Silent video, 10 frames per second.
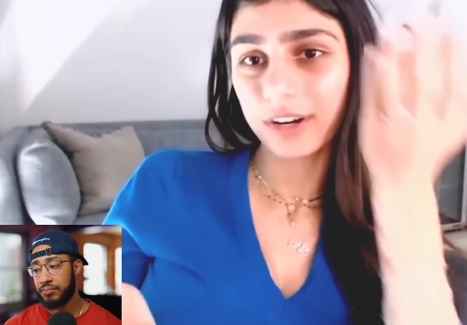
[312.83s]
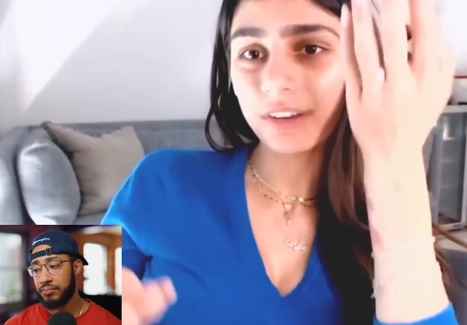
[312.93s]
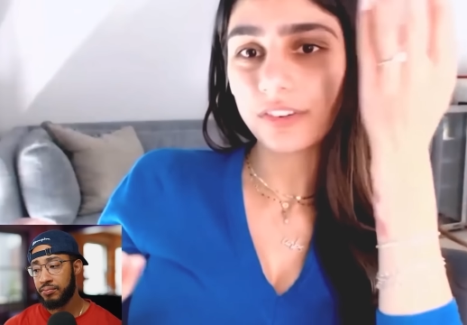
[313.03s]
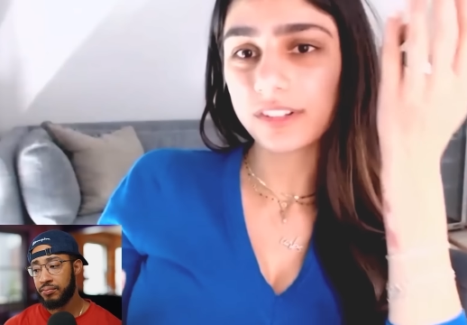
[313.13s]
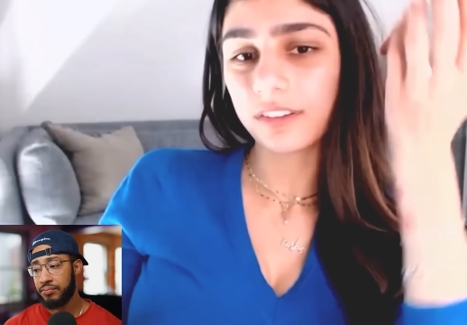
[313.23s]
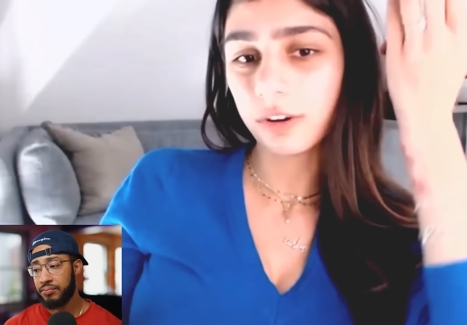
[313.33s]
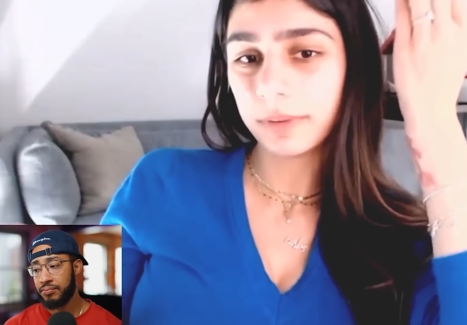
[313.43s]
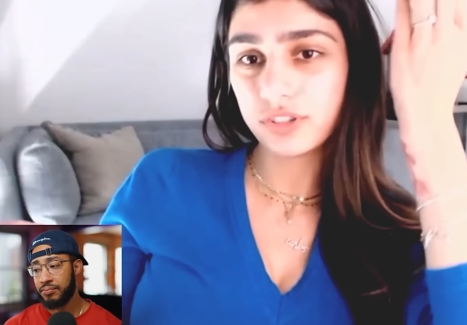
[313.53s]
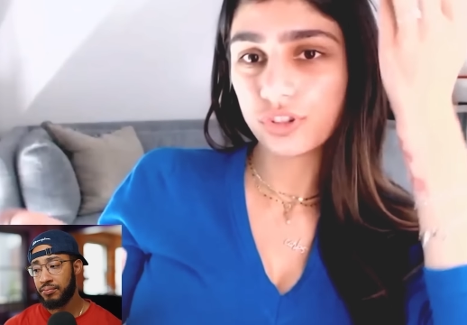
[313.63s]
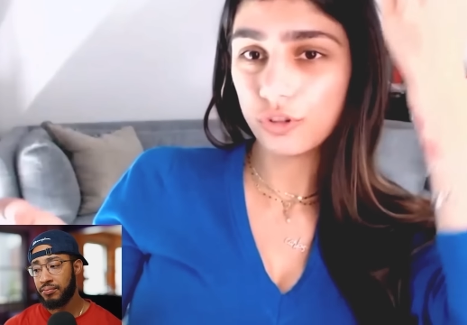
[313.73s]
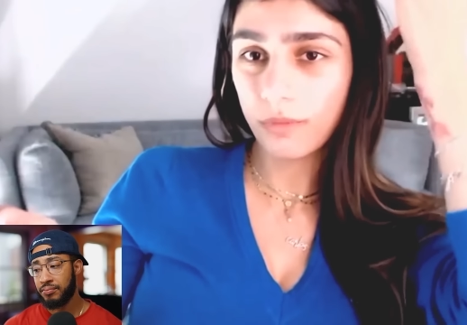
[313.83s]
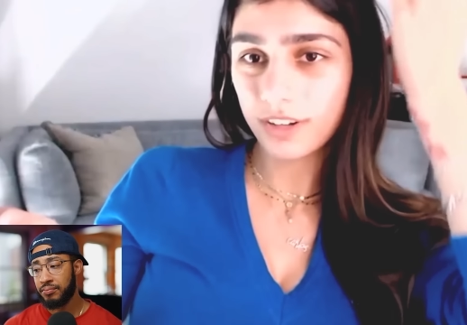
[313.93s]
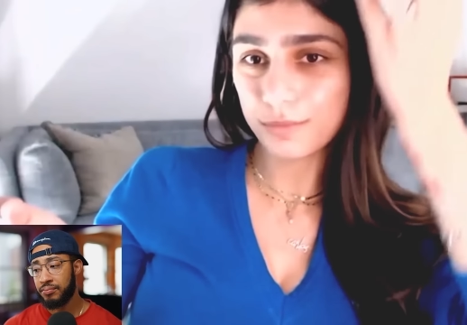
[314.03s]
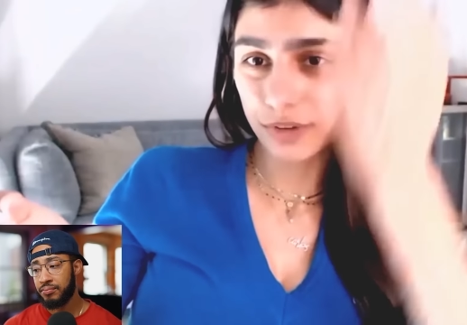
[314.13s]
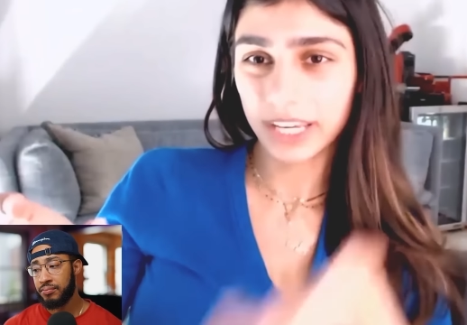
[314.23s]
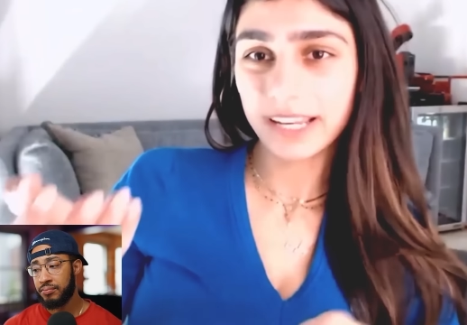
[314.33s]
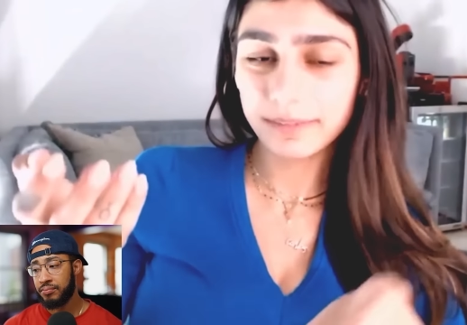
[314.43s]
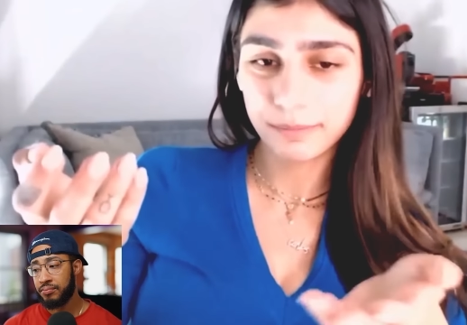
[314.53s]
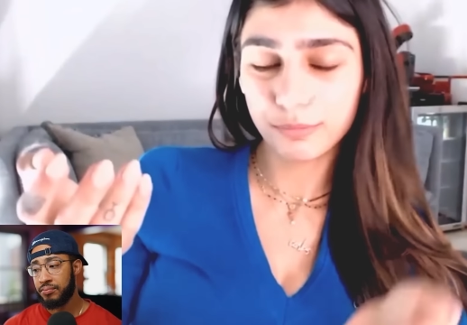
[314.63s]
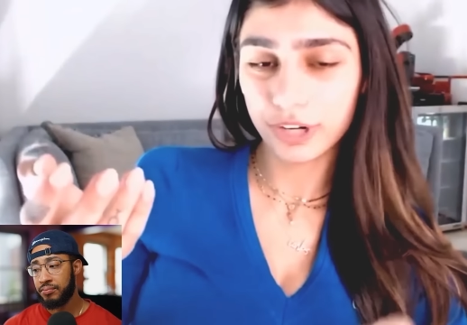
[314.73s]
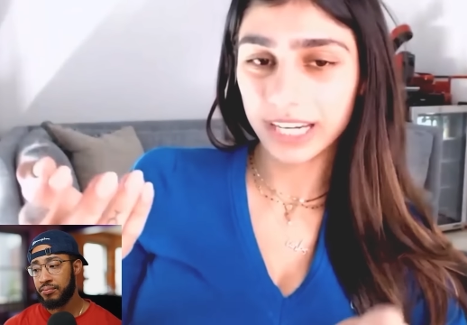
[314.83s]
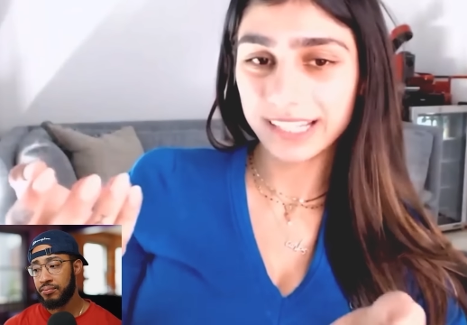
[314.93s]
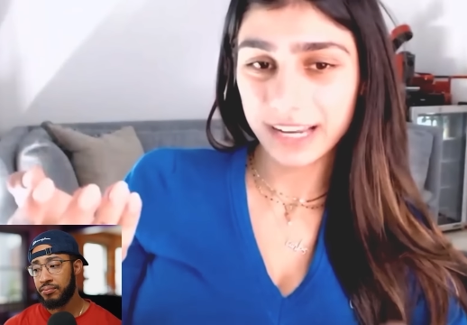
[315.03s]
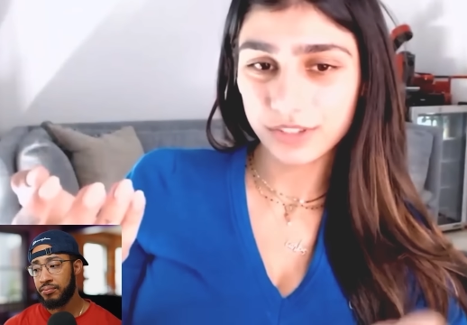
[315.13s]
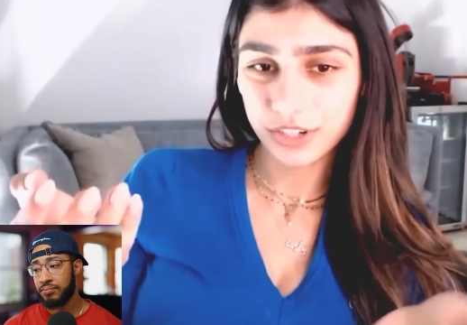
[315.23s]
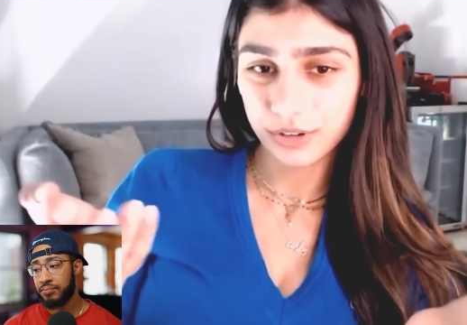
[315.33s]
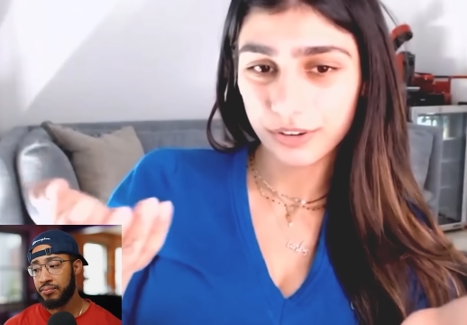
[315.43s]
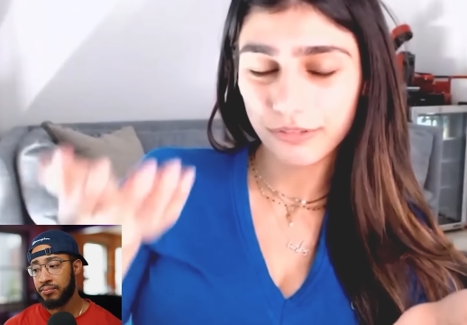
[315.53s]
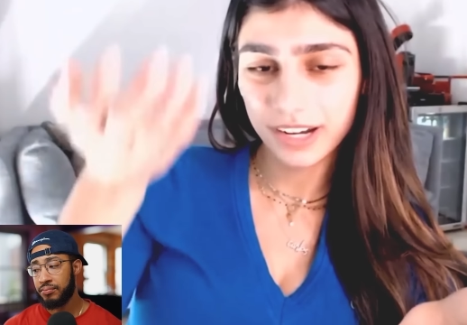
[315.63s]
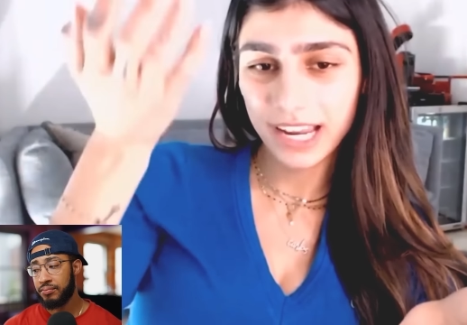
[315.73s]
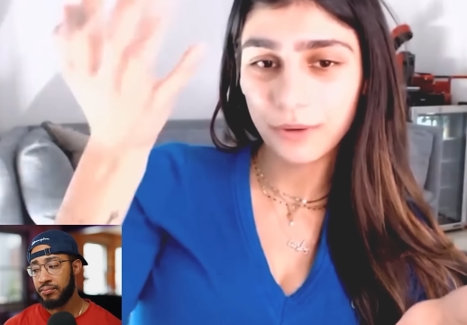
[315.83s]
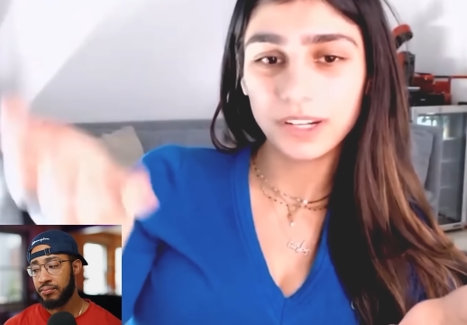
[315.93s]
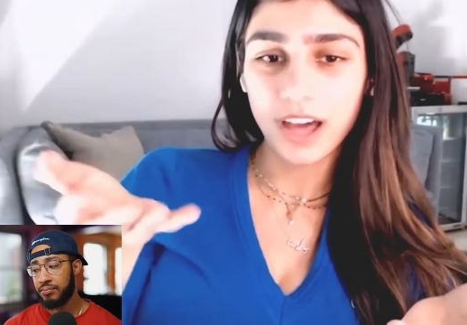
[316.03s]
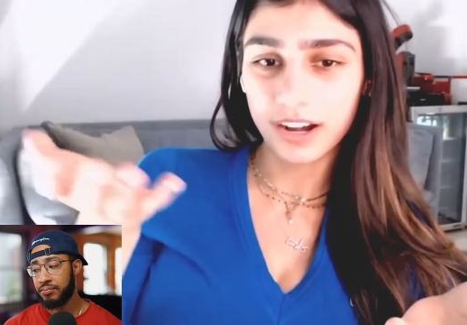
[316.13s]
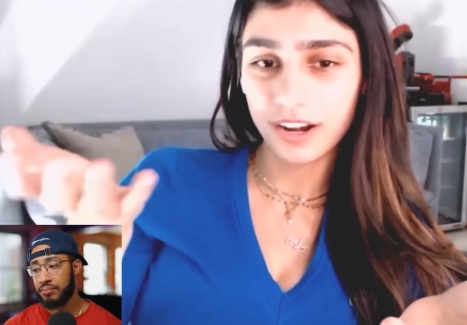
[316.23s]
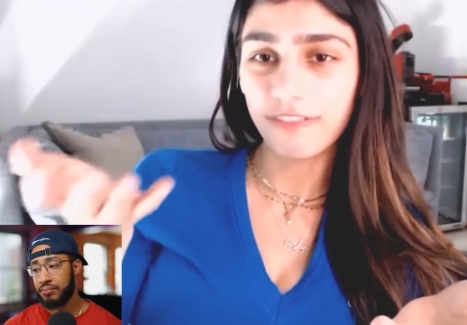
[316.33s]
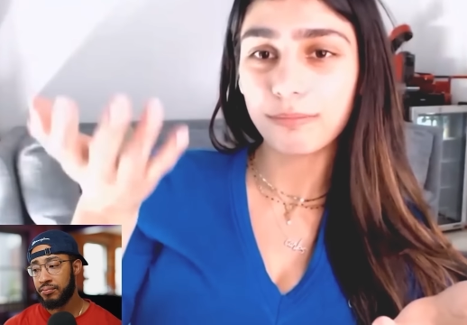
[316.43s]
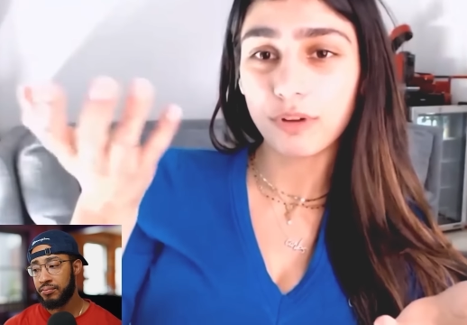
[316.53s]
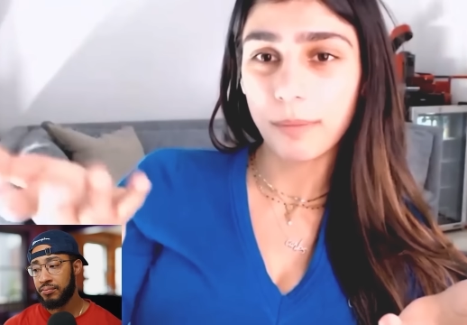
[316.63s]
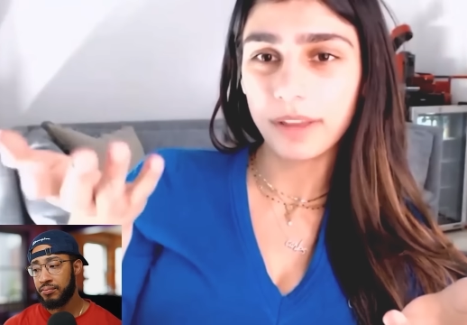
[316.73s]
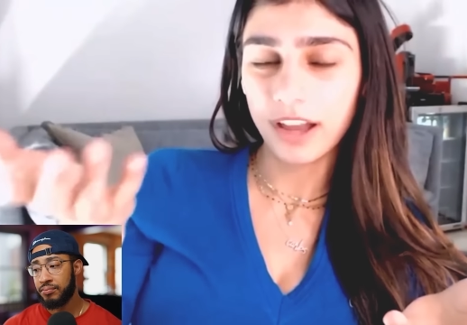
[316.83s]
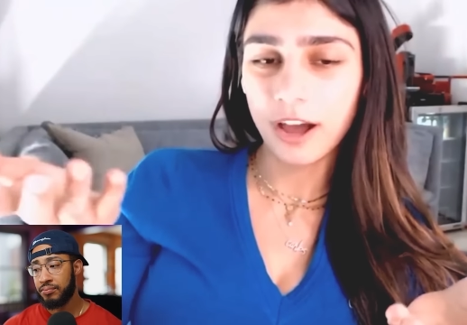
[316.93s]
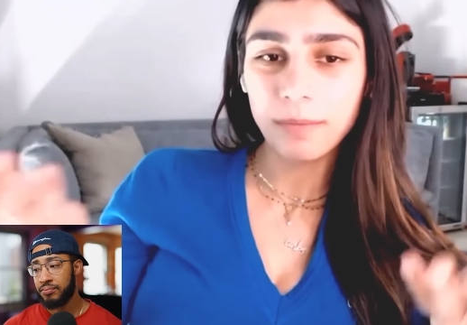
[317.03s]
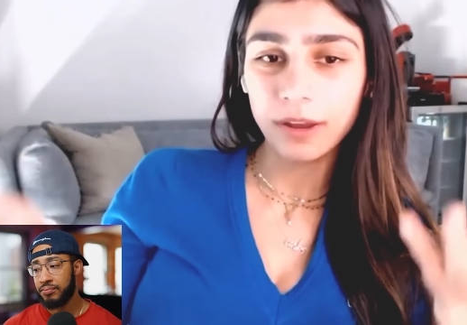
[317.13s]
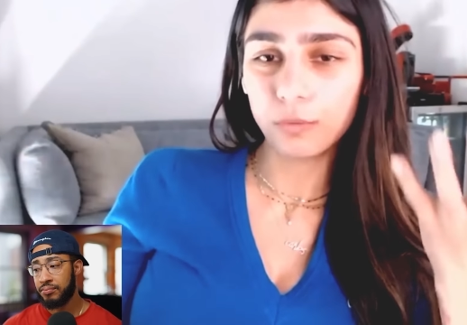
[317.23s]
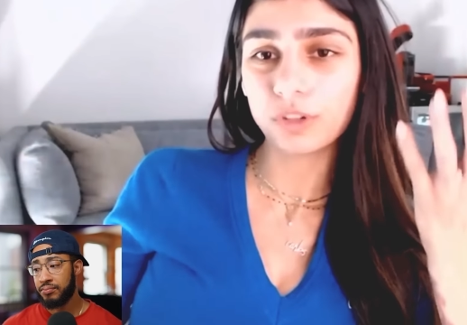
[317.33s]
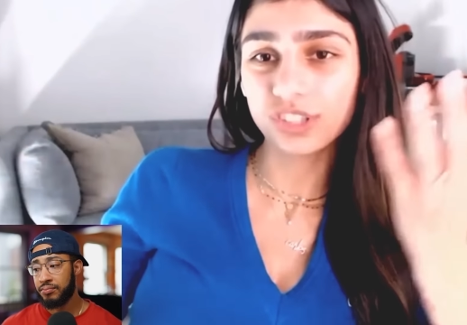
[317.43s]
Speaker 1: There's a little bit too much bringing bringing down to earth right now, and not enough propping up. And we're just